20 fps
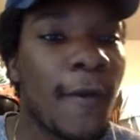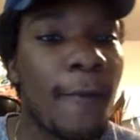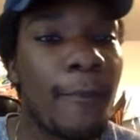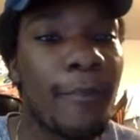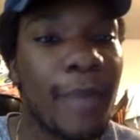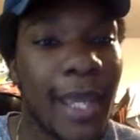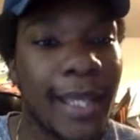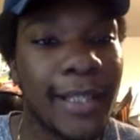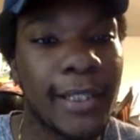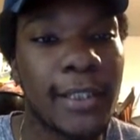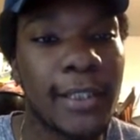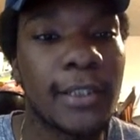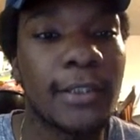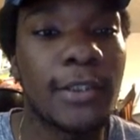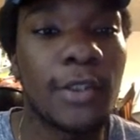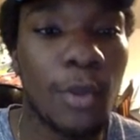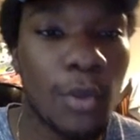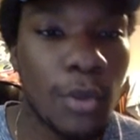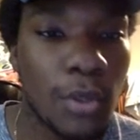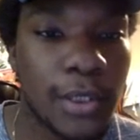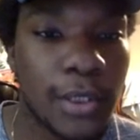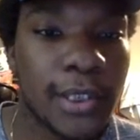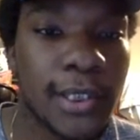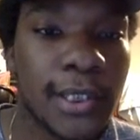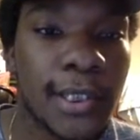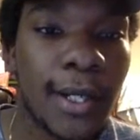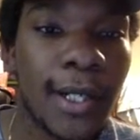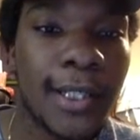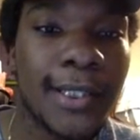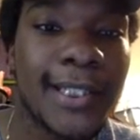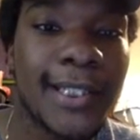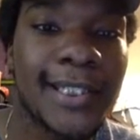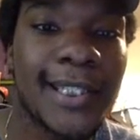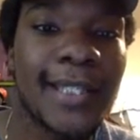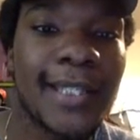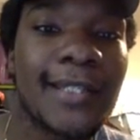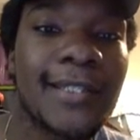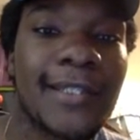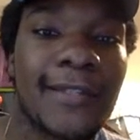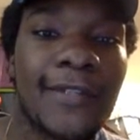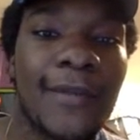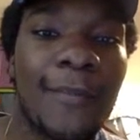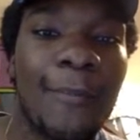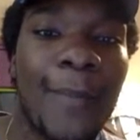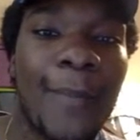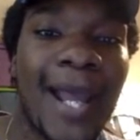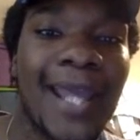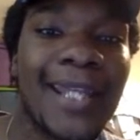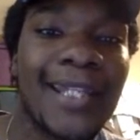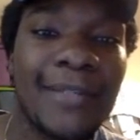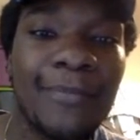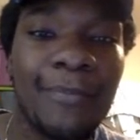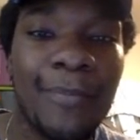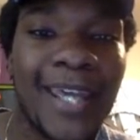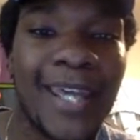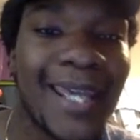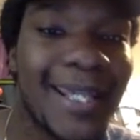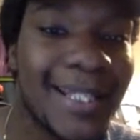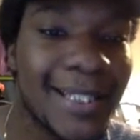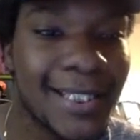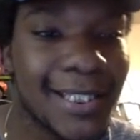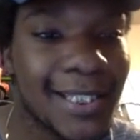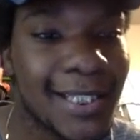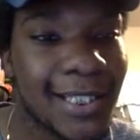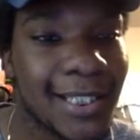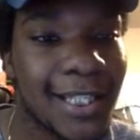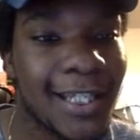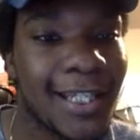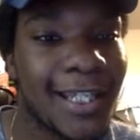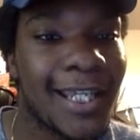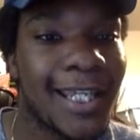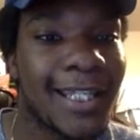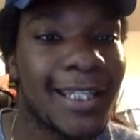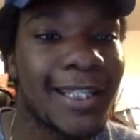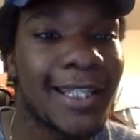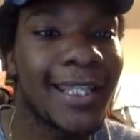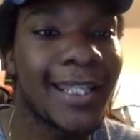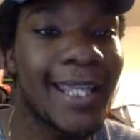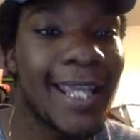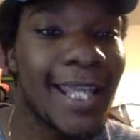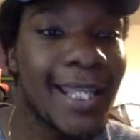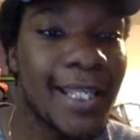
pega the horses are descendants of the mighty pegasus and the,